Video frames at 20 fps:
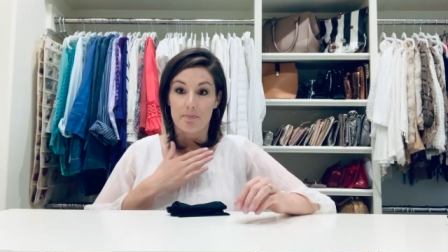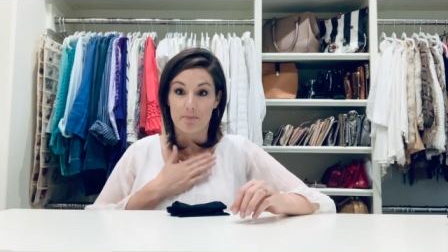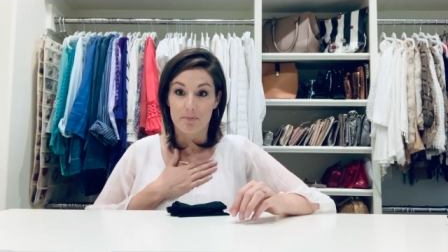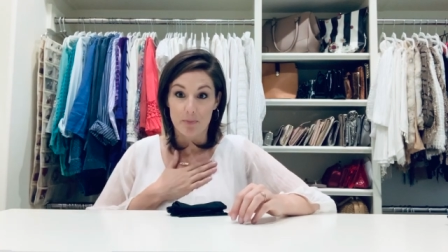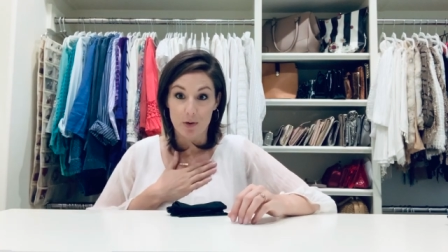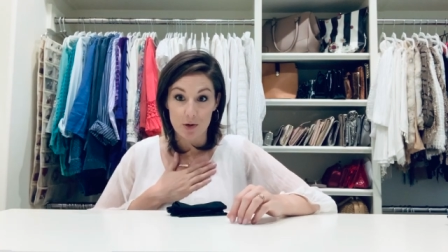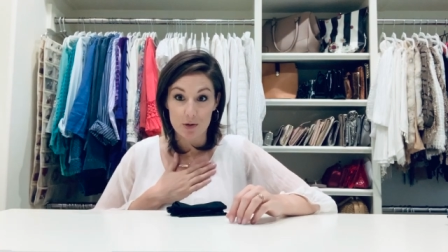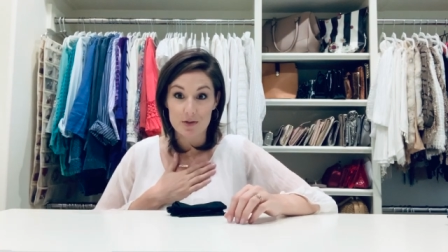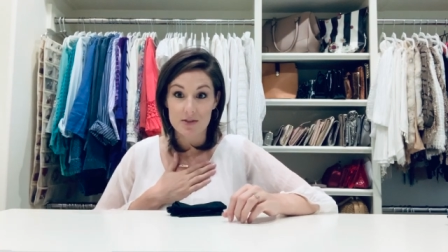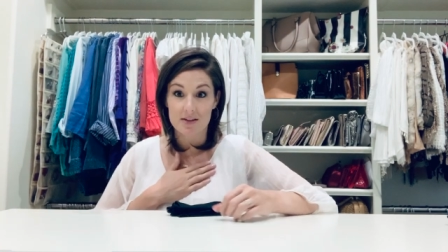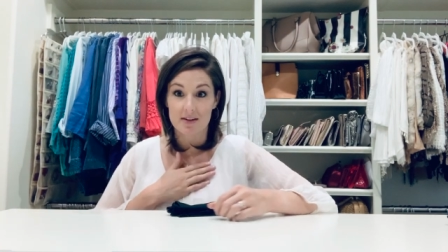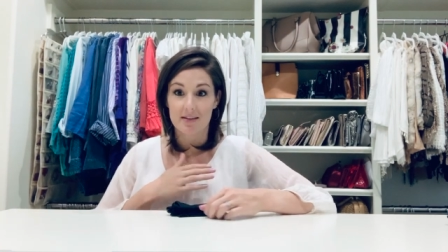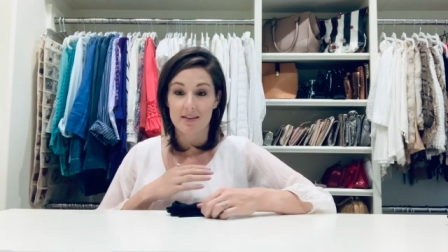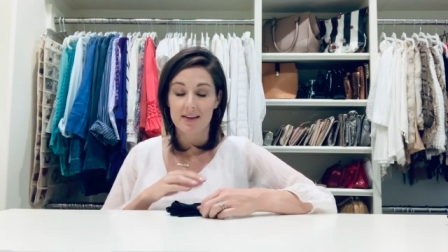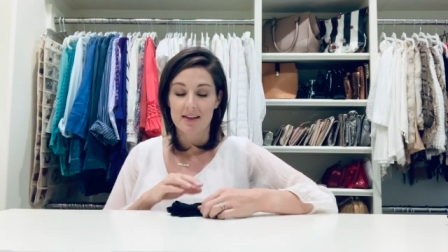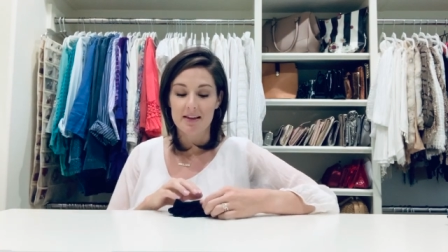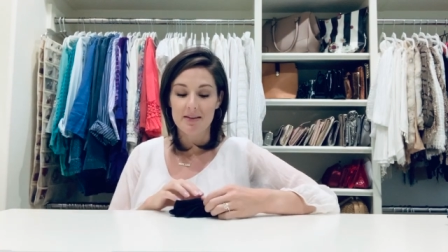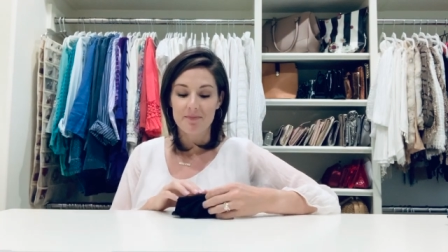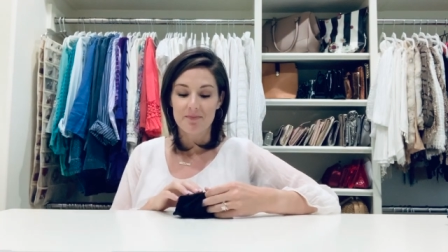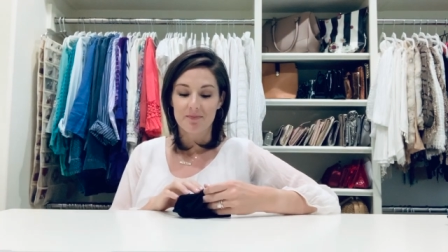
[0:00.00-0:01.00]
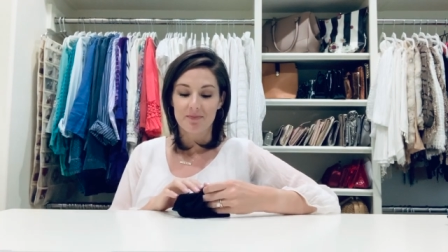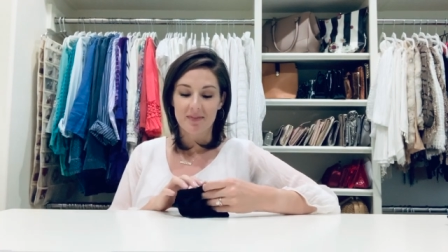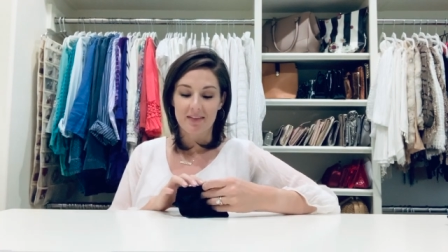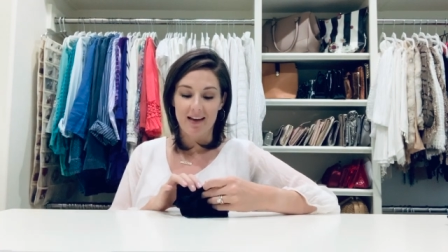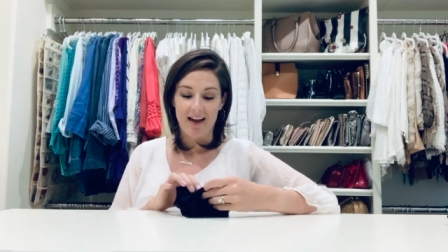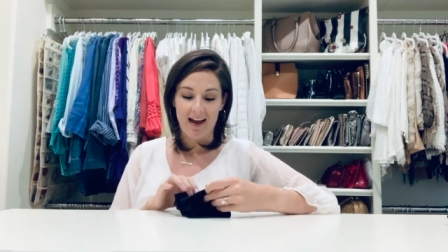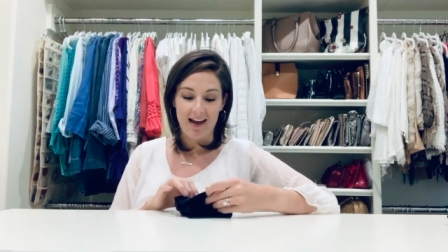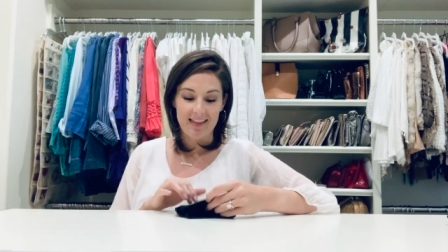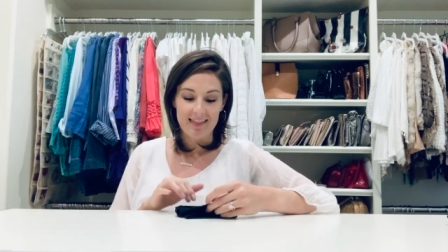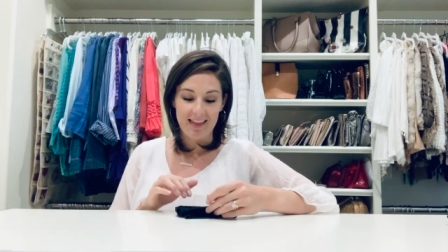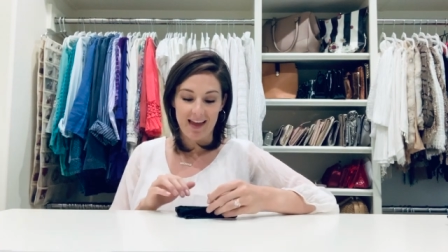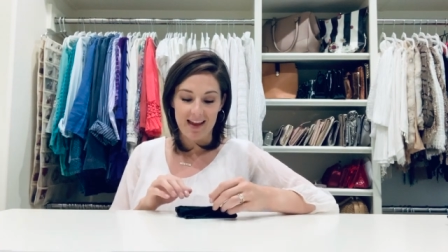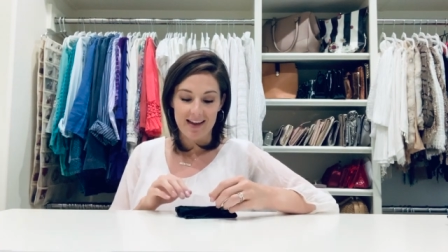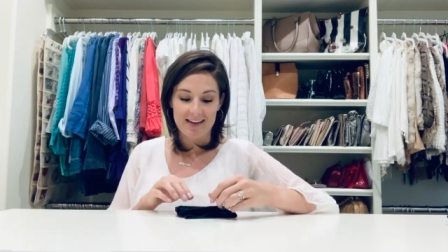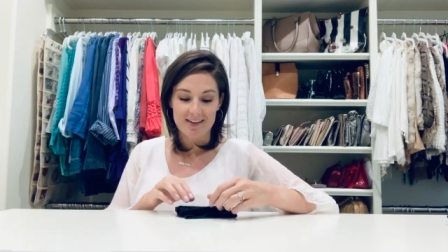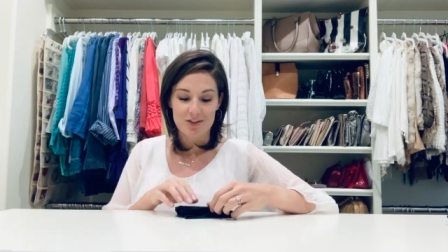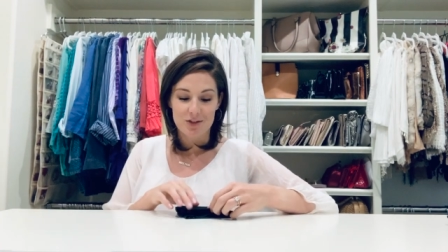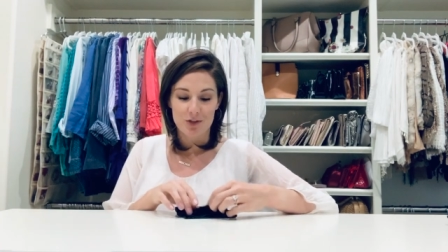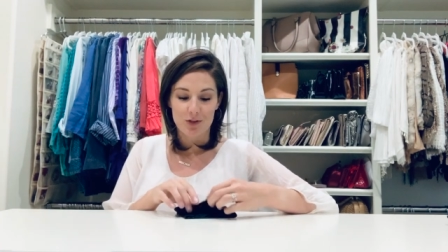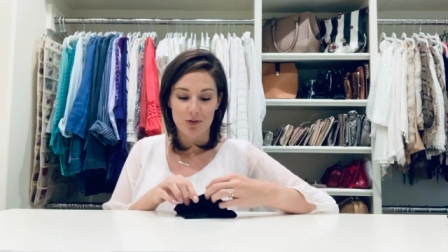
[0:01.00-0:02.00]
Personally, I
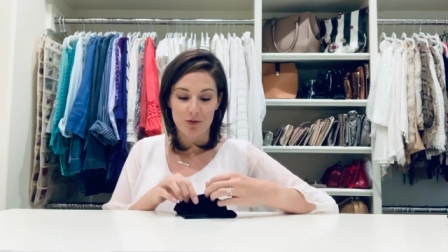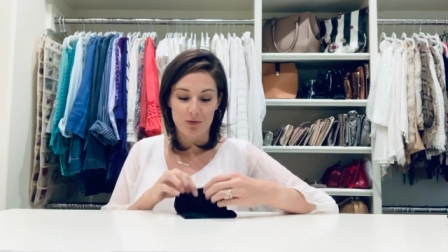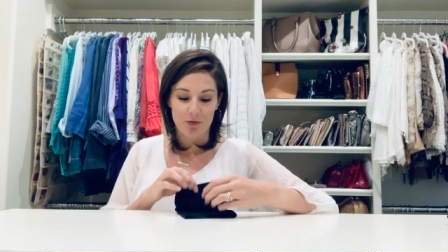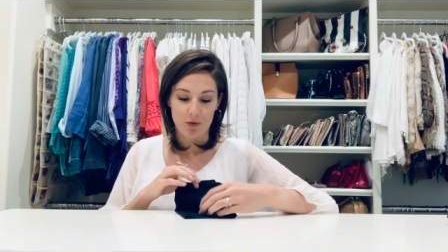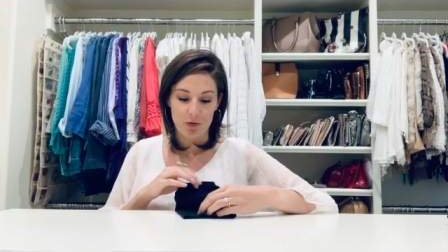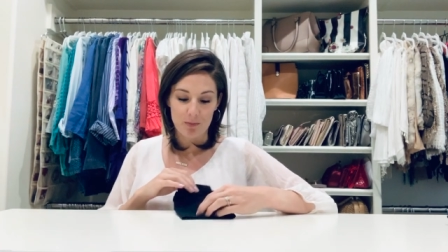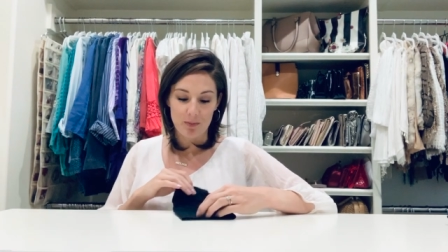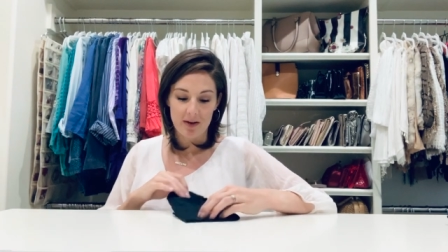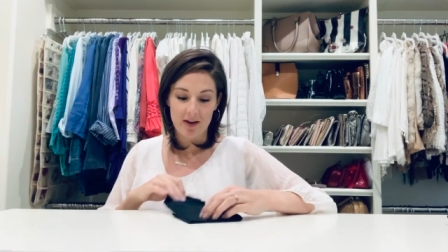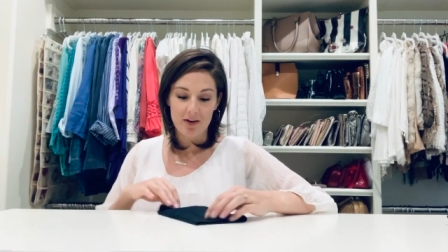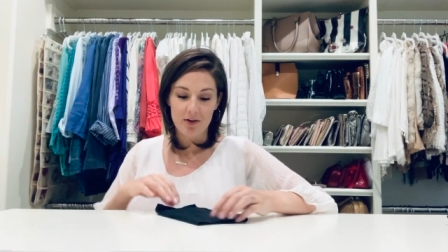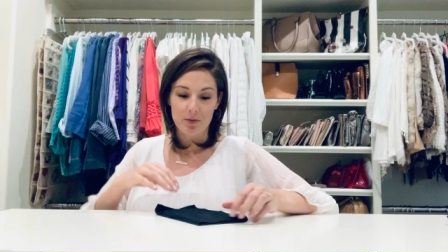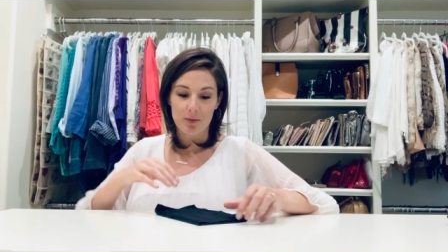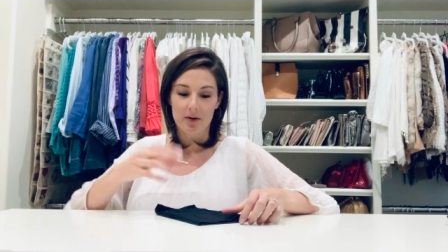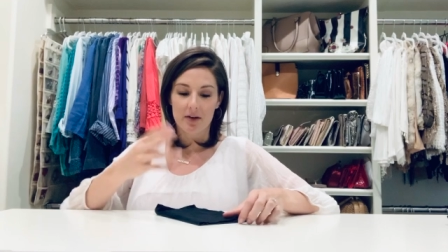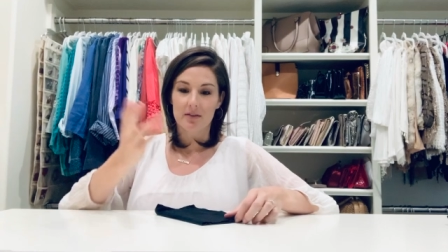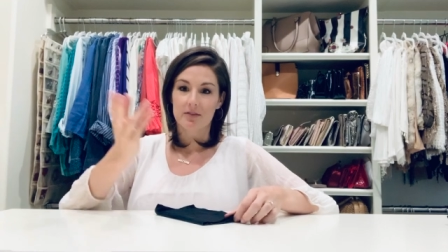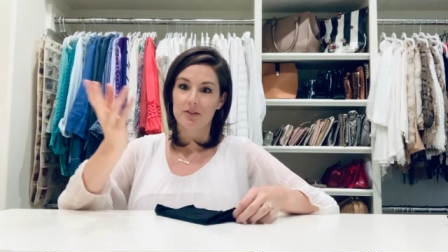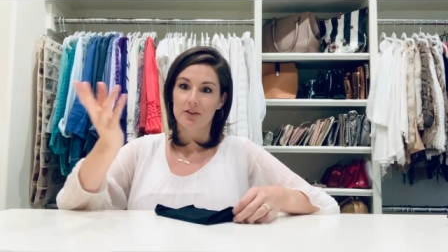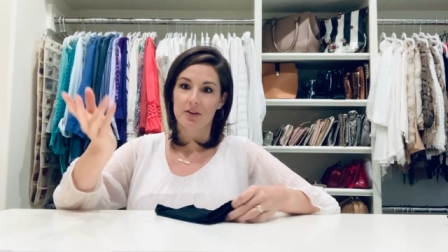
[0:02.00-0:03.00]
like to fold my underwear.